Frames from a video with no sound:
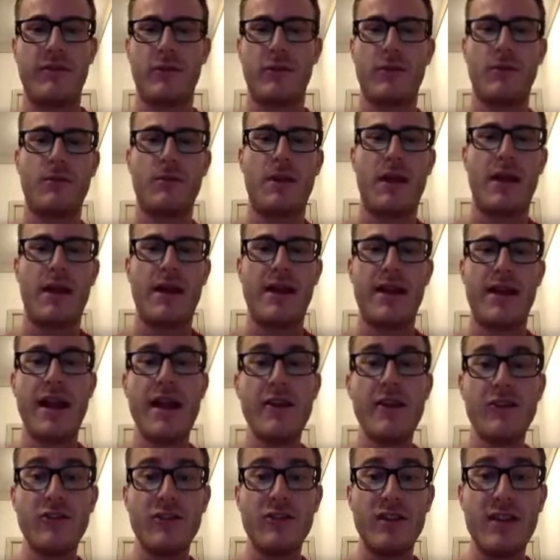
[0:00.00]
for my
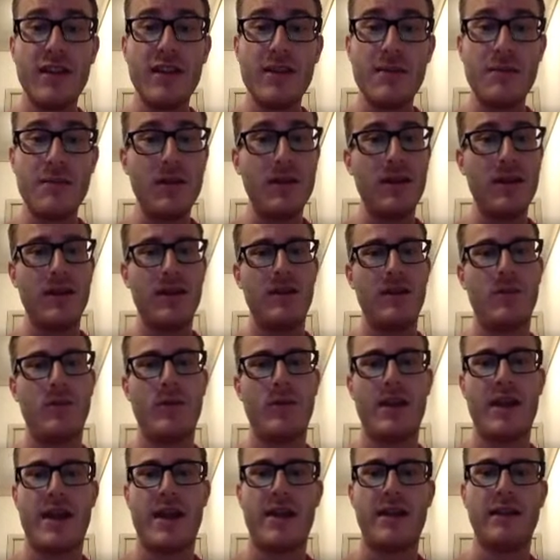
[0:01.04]
Asian team.
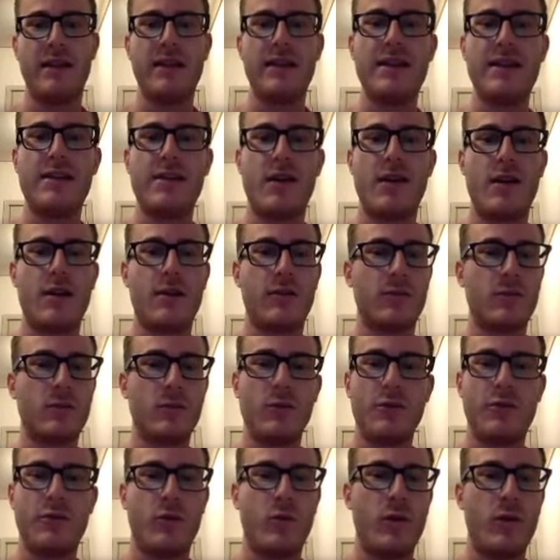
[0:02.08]
We had Lee
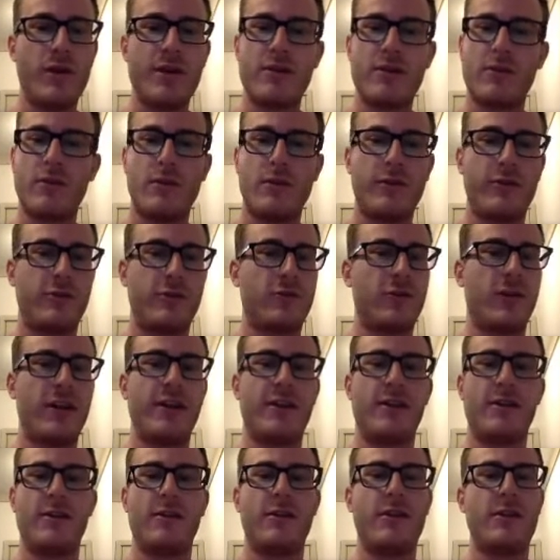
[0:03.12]
Dong-rul, 20-year-old
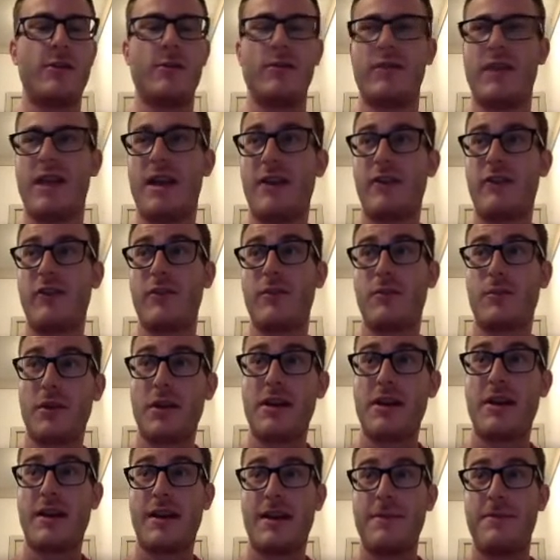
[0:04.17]
striker. He was actually
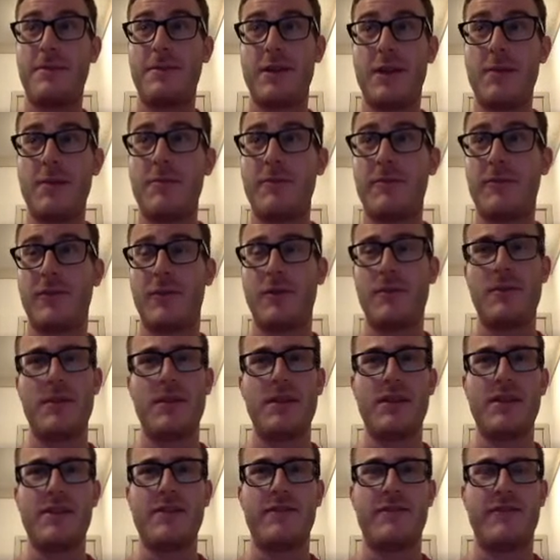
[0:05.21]
pretty hyped up from
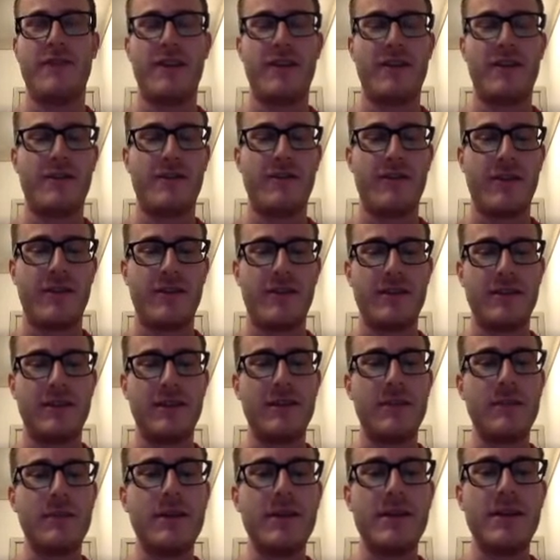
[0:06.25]
the very
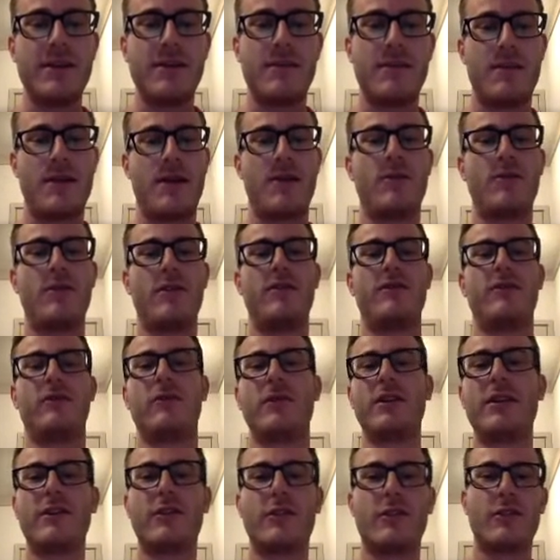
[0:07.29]
limited amount of
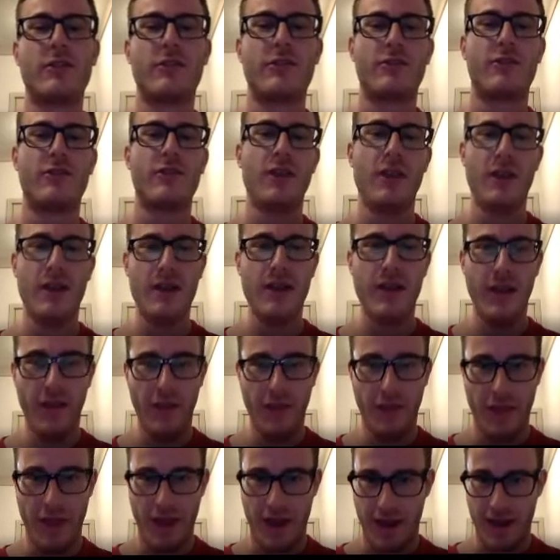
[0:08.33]
research
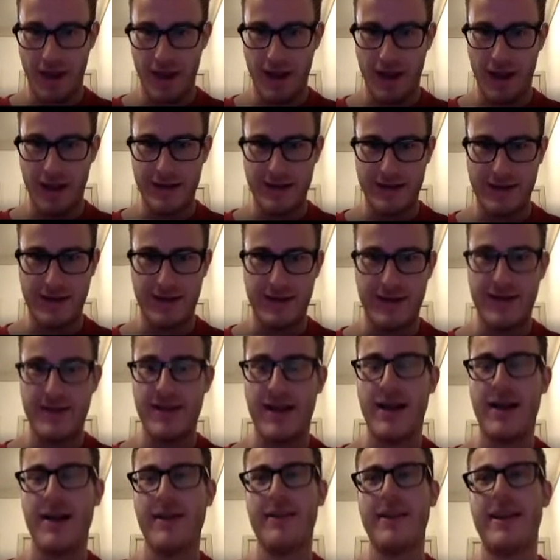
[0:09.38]
that I did
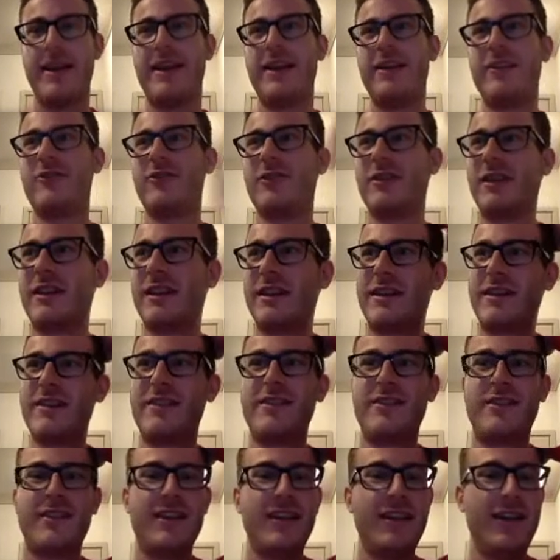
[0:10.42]
on the Asian
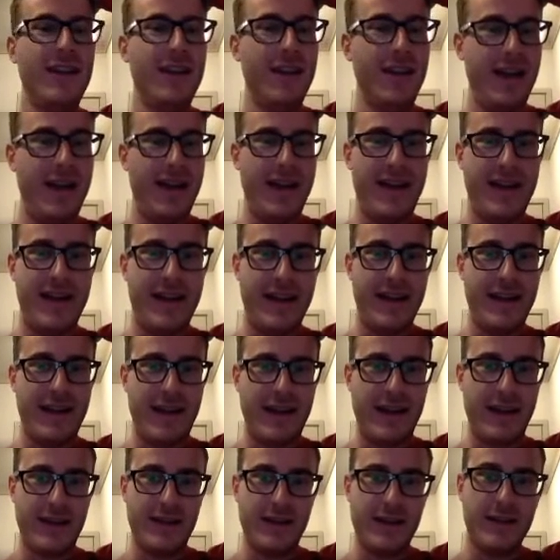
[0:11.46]
leagues.
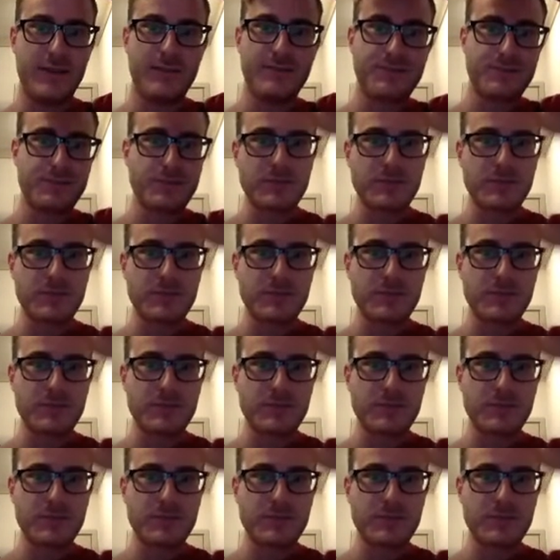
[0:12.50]
And